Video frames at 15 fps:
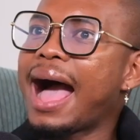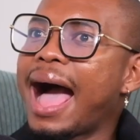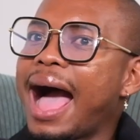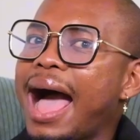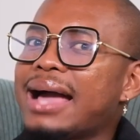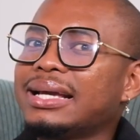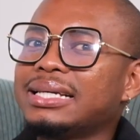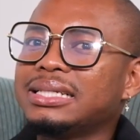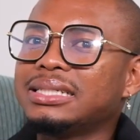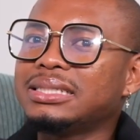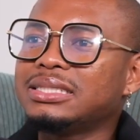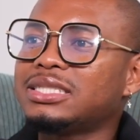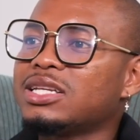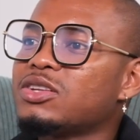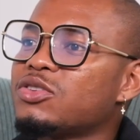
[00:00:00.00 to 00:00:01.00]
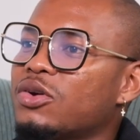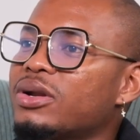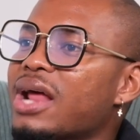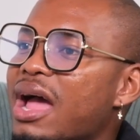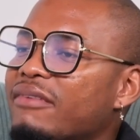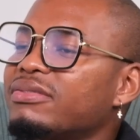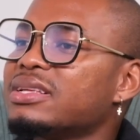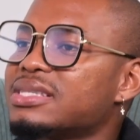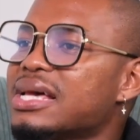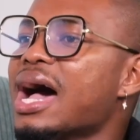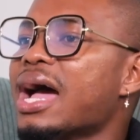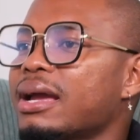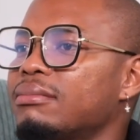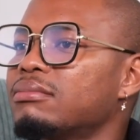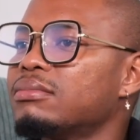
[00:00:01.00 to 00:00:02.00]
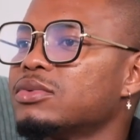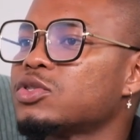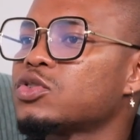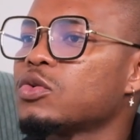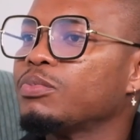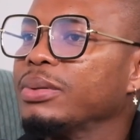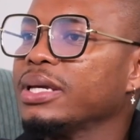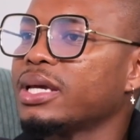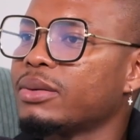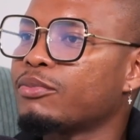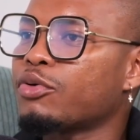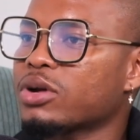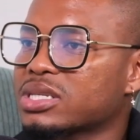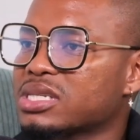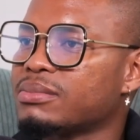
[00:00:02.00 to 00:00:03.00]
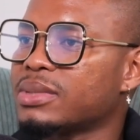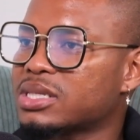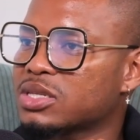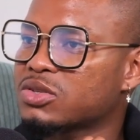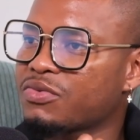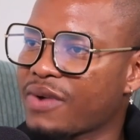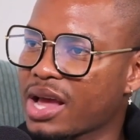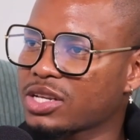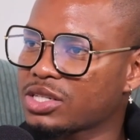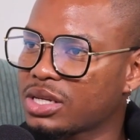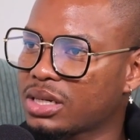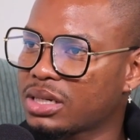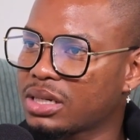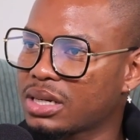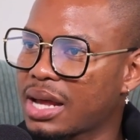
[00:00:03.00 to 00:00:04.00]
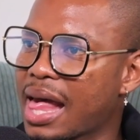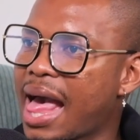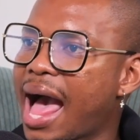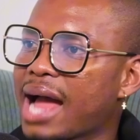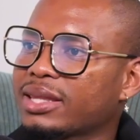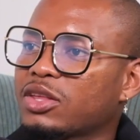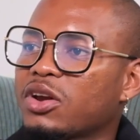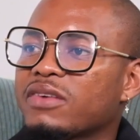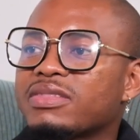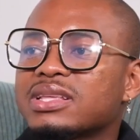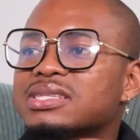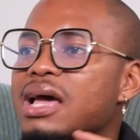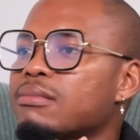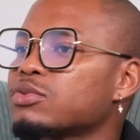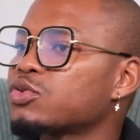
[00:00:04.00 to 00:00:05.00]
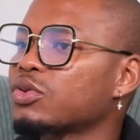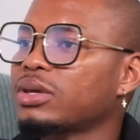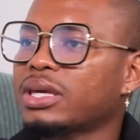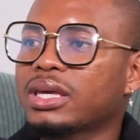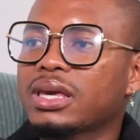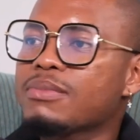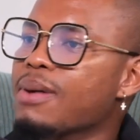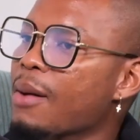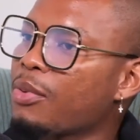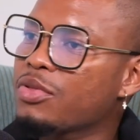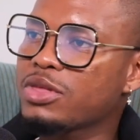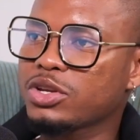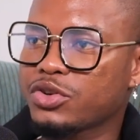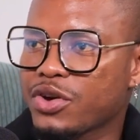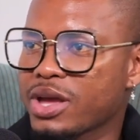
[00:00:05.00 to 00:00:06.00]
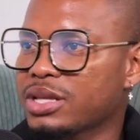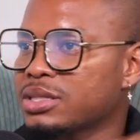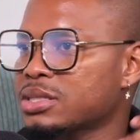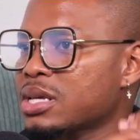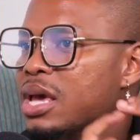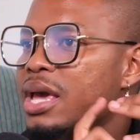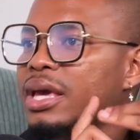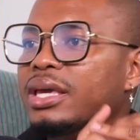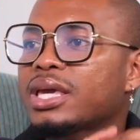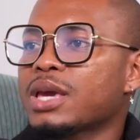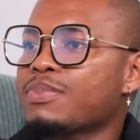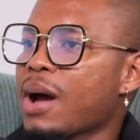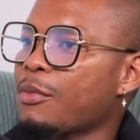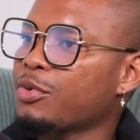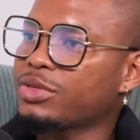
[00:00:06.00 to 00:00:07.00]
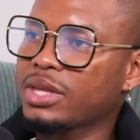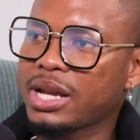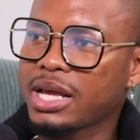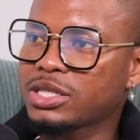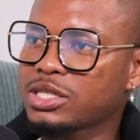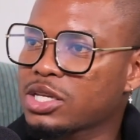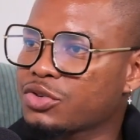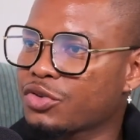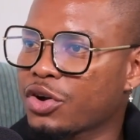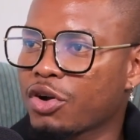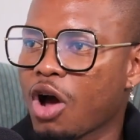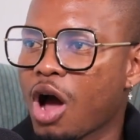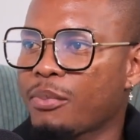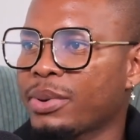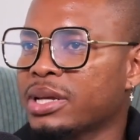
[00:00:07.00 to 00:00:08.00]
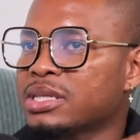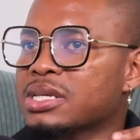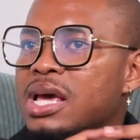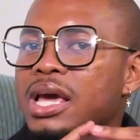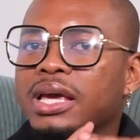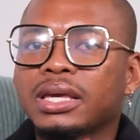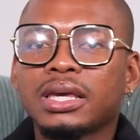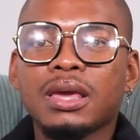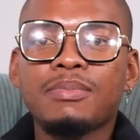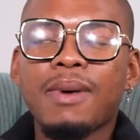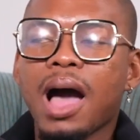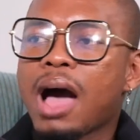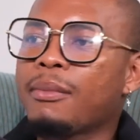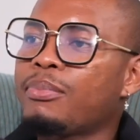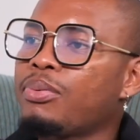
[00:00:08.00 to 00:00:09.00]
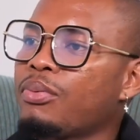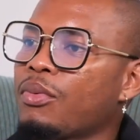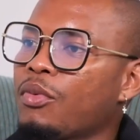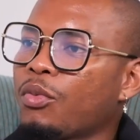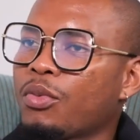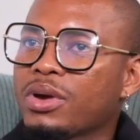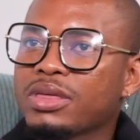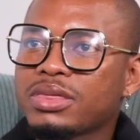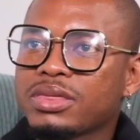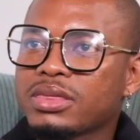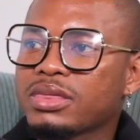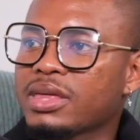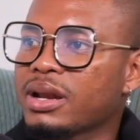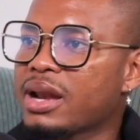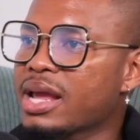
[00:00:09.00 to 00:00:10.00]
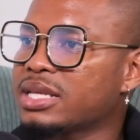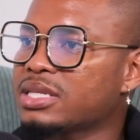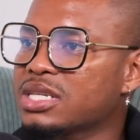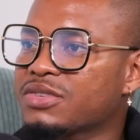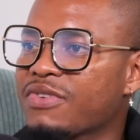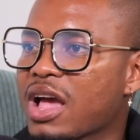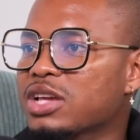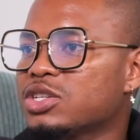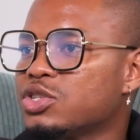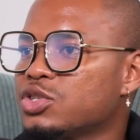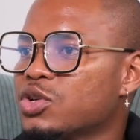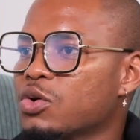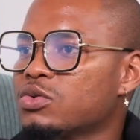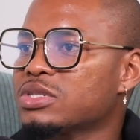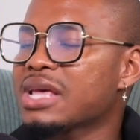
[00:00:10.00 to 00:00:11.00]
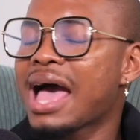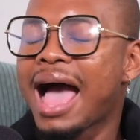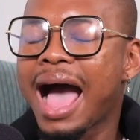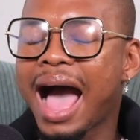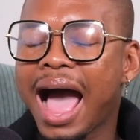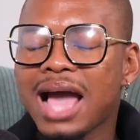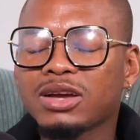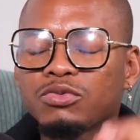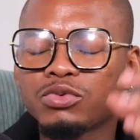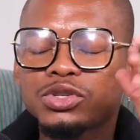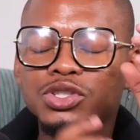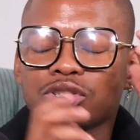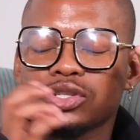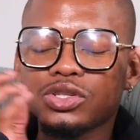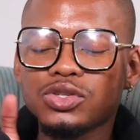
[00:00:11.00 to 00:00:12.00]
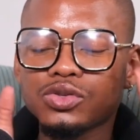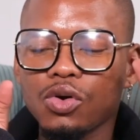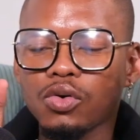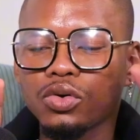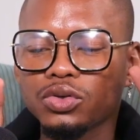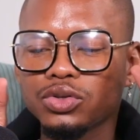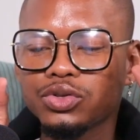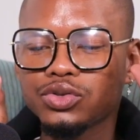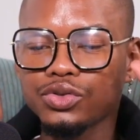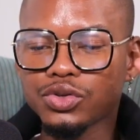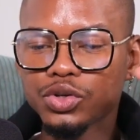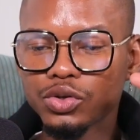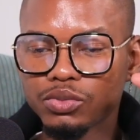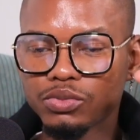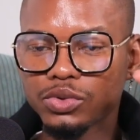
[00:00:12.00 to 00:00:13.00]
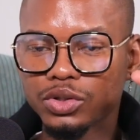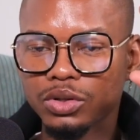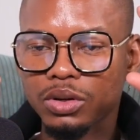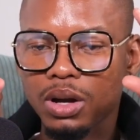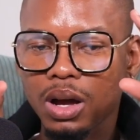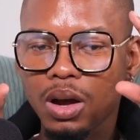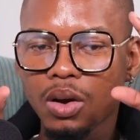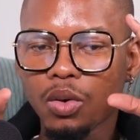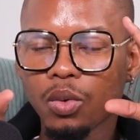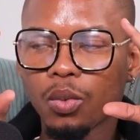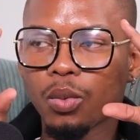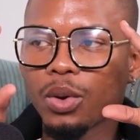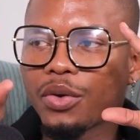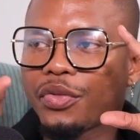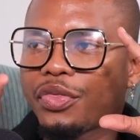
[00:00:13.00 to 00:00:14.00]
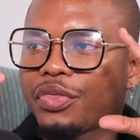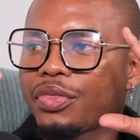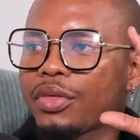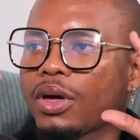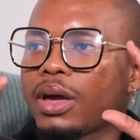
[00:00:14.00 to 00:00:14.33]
I did not have the time to be in proximity to fashion. I did not have the time to keep up on the trends, keep up with the latest red carpets, keep up with the latest fashion shows. I was just so consumed with